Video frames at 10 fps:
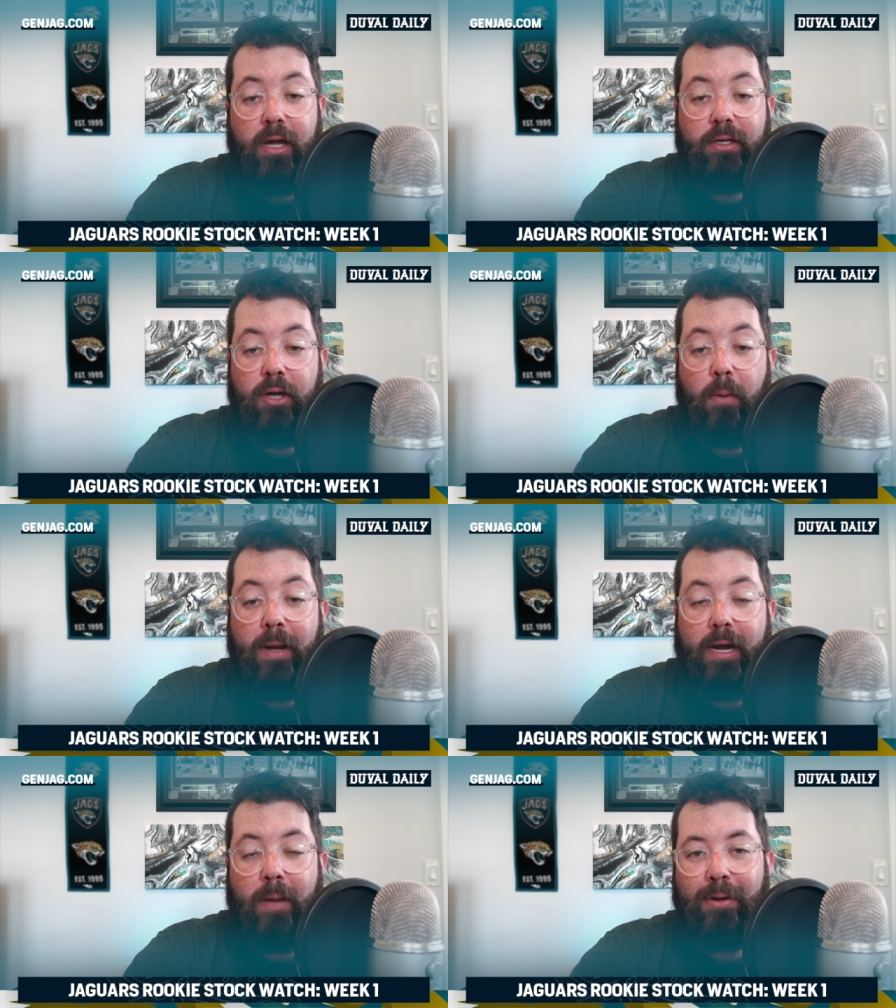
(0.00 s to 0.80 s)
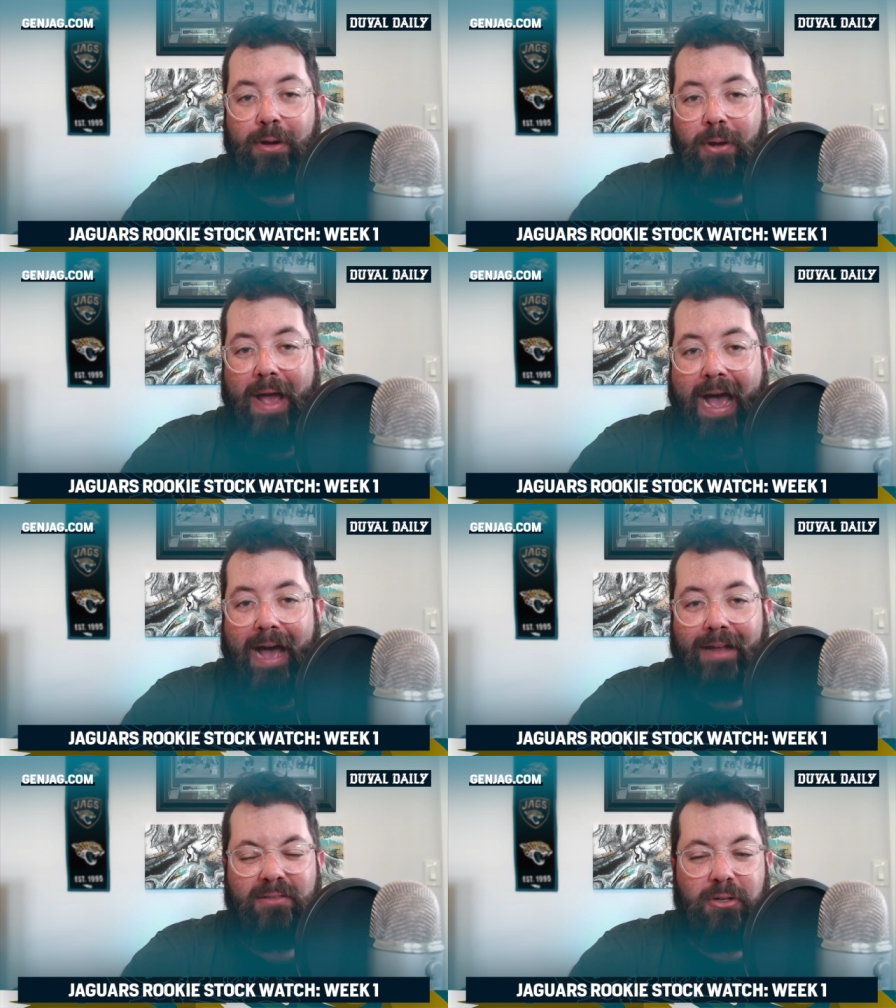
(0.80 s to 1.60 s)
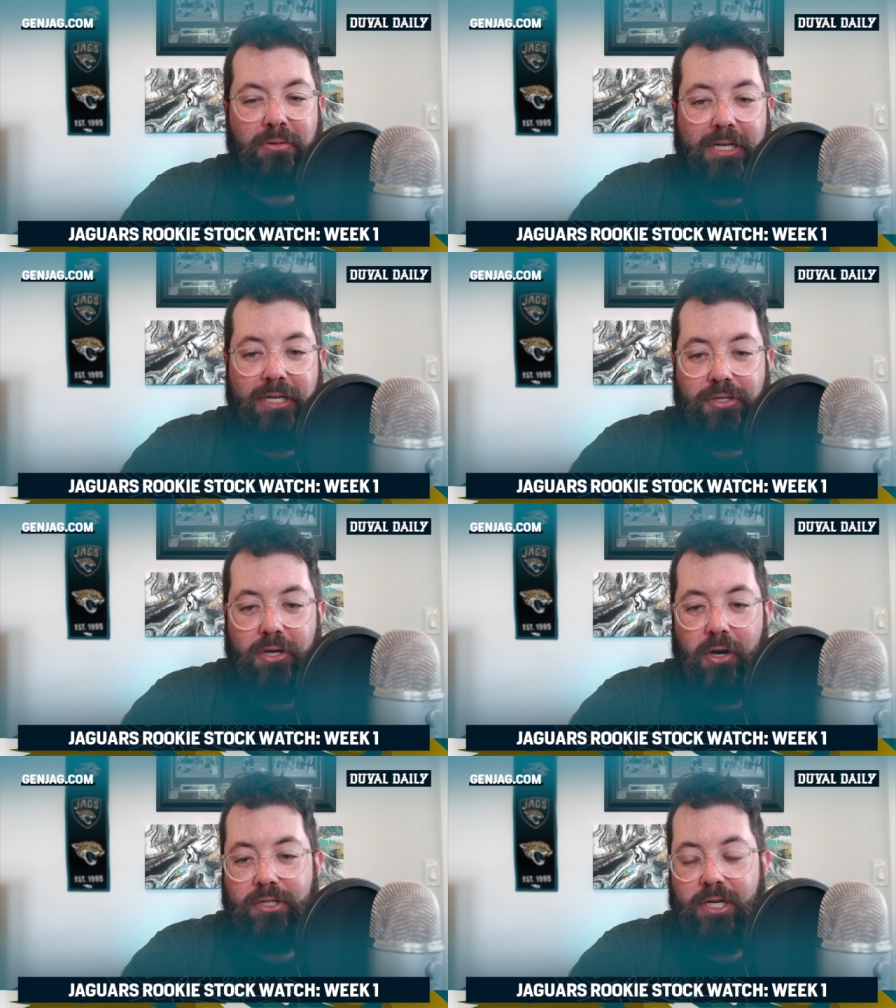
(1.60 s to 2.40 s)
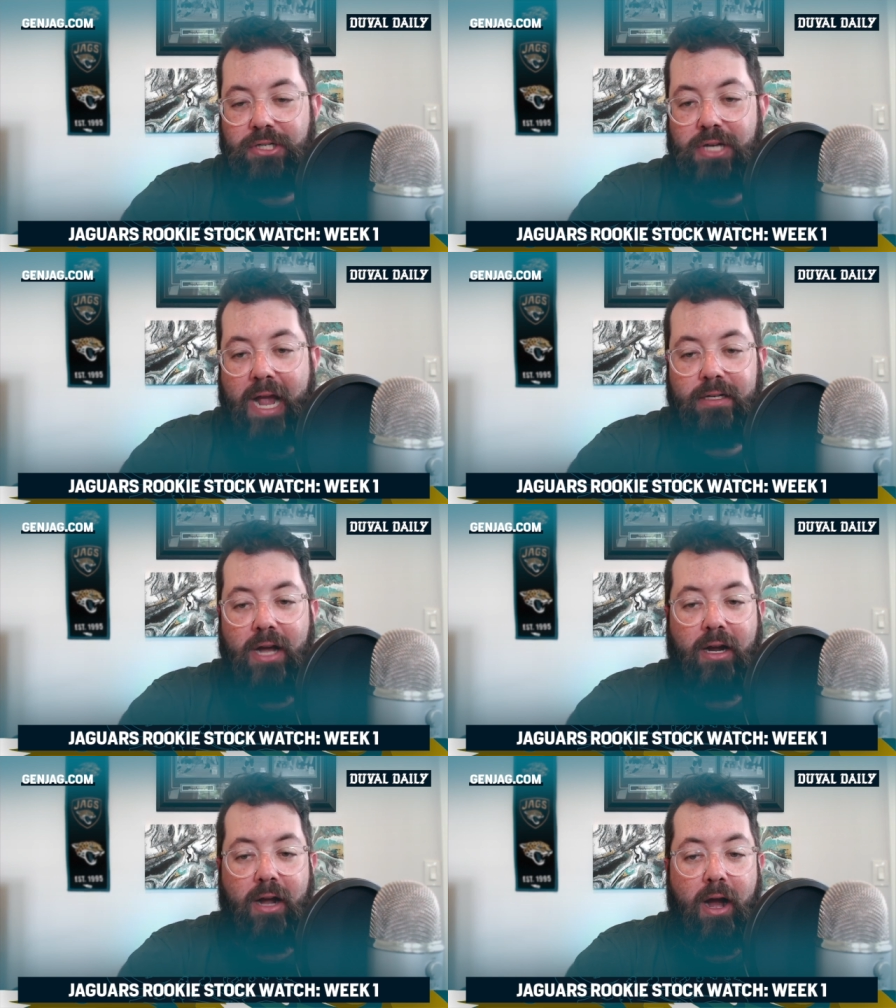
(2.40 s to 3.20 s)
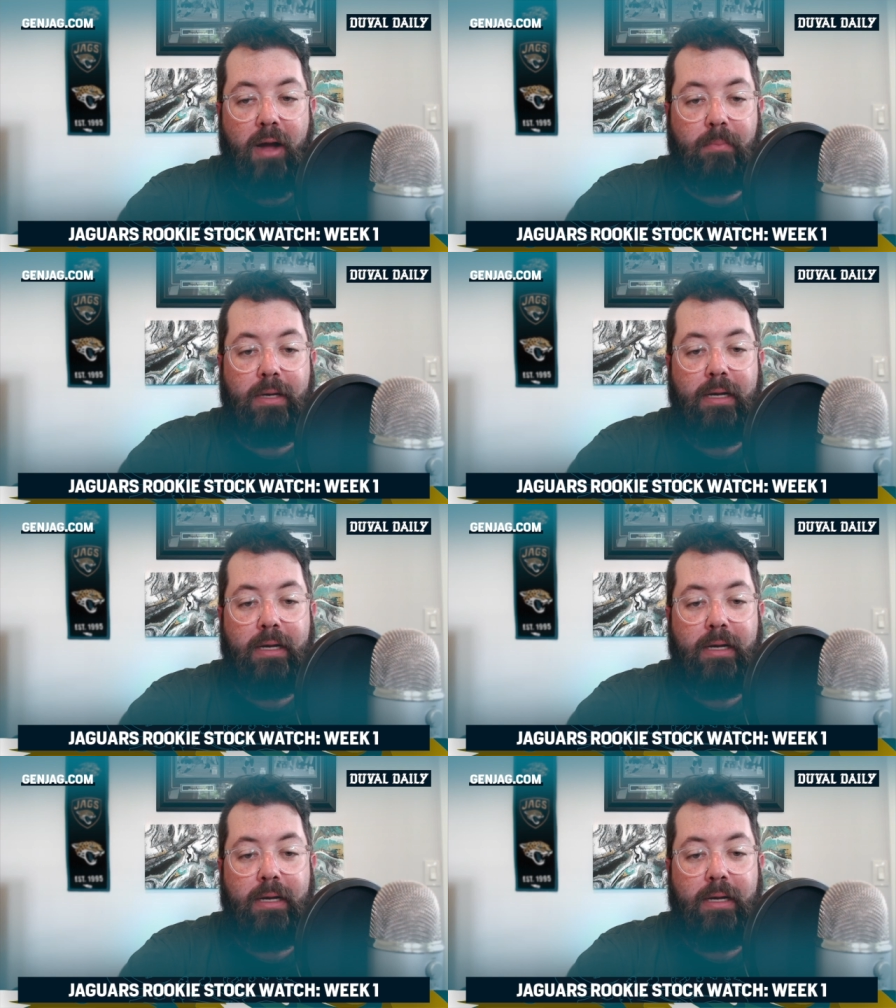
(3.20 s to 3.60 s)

you can go pick up a new hat, new t shirt, genjag.com.